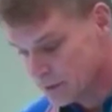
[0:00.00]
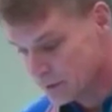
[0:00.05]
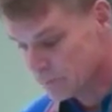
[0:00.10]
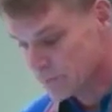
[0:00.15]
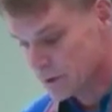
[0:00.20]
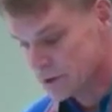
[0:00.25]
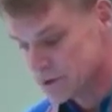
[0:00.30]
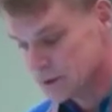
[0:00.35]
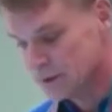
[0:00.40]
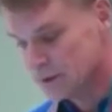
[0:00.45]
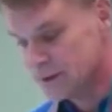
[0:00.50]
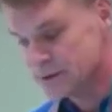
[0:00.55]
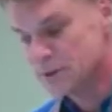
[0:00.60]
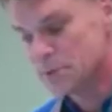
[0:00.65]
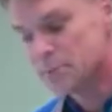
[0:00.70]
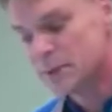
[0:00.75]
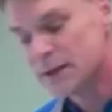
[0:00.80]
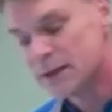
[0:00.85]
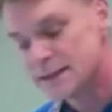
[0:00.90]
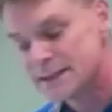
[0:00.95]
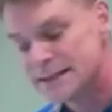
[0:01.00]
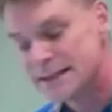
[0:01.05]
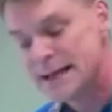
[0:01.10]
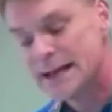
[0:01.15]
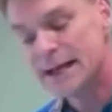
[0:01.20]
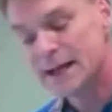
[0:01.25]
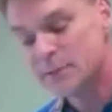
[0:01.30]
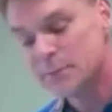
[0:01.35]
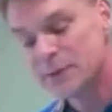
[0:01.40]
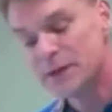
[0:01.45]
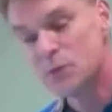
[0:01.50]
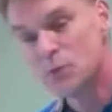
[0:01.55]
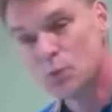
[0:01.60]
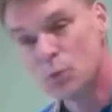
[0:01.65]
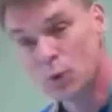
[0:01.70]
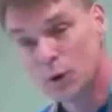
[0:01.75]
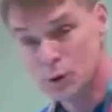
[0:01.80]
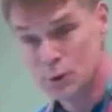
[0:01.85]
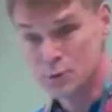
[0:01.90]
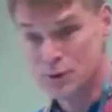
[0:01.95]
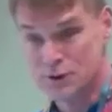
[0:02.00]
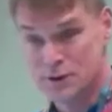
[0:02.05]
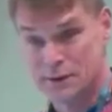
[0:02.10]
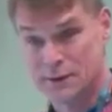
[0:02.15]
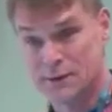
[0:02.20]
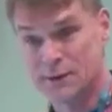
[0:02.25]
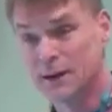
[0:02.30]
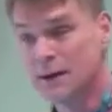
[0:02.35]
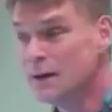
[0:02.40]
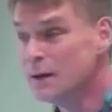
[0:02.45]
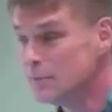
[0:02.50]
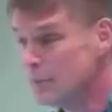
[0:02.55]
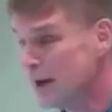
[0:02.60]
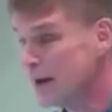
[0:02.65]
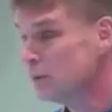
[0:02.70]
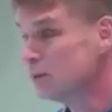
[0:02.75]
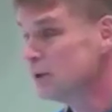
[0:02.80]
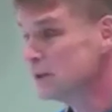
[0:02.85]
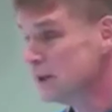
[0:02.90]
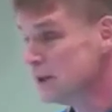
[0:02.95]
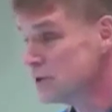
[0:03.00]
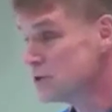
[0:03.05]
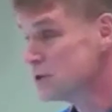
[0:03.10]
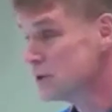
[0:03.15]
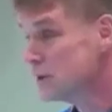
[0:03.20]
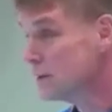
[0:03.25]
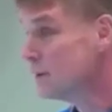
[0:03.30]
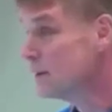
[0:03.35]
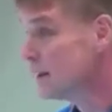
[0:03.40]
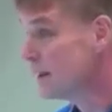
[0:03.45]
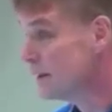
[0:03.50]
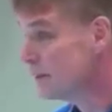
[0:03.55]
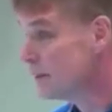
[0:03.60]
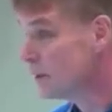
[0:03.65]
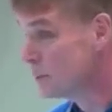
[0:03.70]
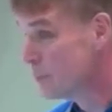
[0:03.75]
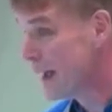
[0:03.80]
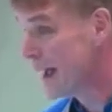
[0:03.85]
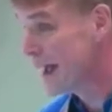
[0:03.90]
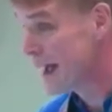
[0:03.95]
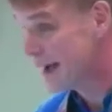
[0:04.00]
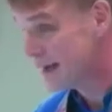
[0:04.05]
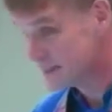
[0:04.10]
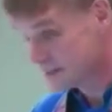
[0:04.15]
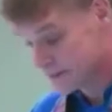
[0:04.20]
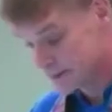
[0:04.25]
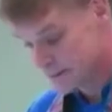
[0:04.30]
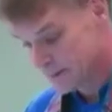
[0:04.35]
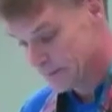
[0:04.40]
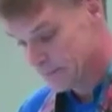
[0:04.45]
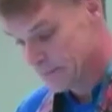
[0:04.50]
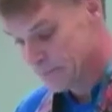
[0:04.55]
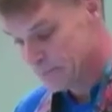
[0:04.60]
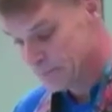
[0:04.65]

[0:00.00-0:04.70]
Universalism because they had been wounded by religion in their past.